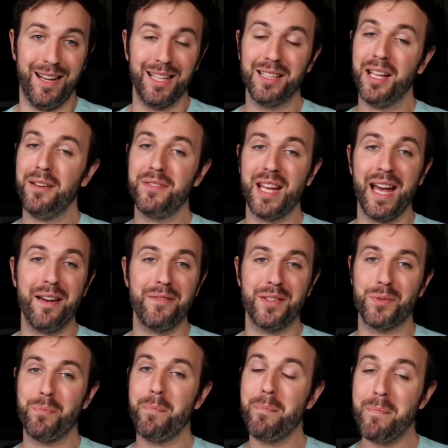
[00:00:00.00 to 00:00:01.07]
I'd love to have
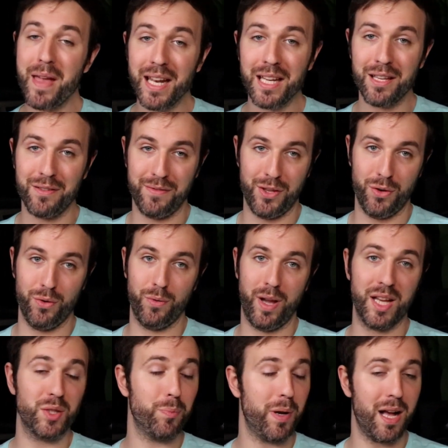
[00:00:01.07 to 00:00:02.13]
as many of you
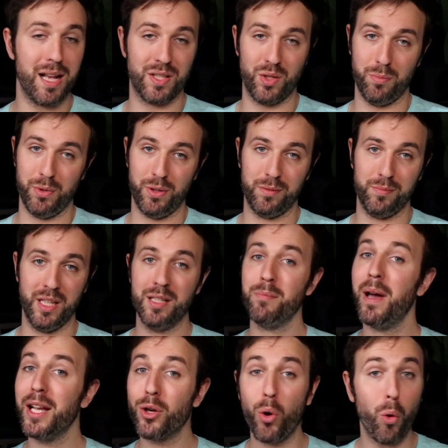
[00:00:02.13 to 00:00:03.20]
as possible in
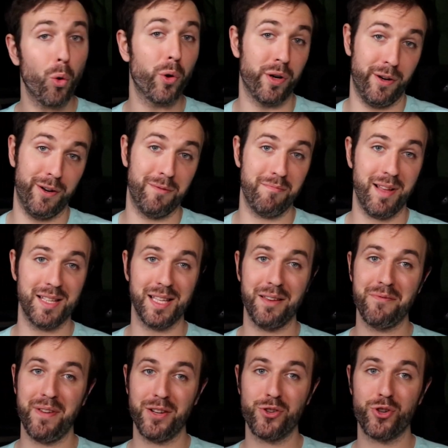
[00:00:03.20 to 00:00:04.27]
my corner as
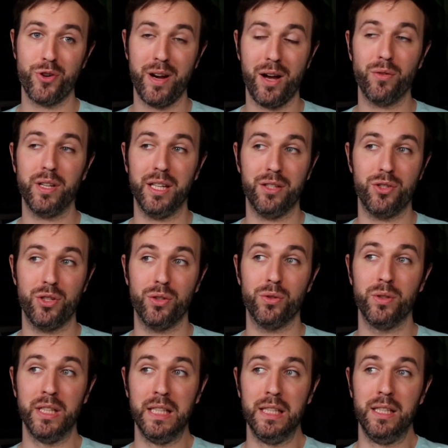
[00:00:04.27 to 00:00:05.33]
I venture out
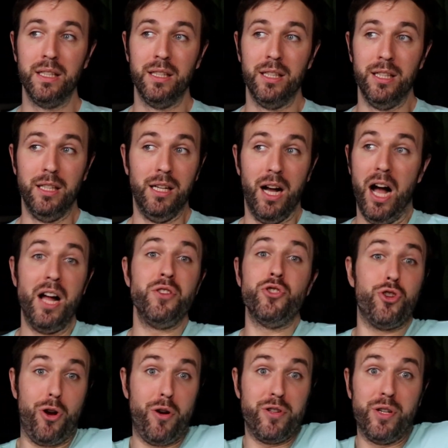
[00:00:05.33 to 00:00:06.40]
into
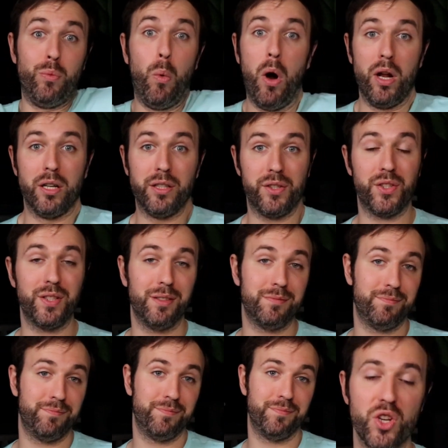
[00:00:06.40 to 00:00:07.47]
uncharted waters.
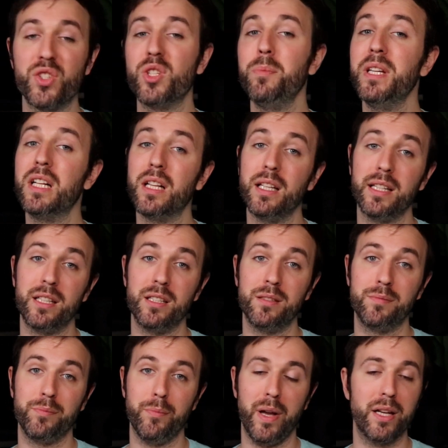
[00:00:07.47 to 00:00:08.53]
Just to be
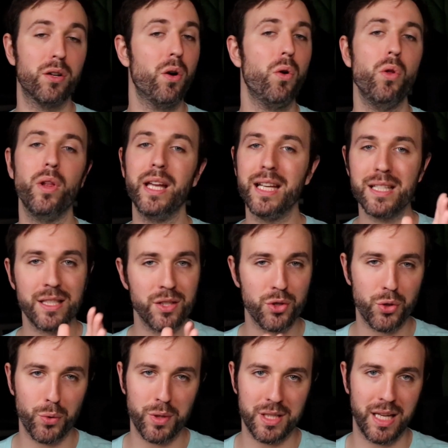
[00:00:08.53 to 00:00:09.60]
clear, my goal
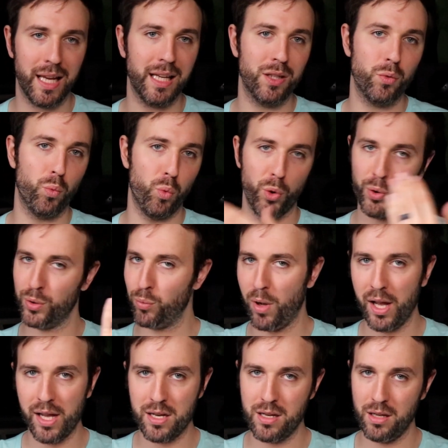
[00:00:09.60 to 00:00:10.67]
isn't to attain
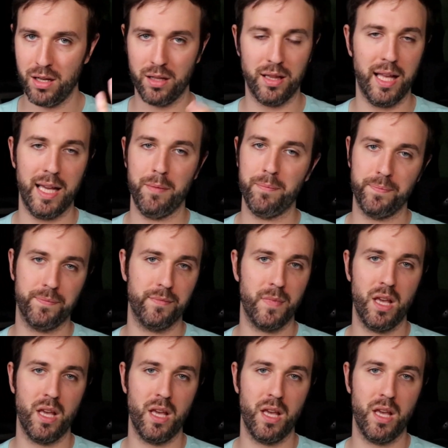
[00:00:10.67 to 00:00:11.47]
worldwide acclaim.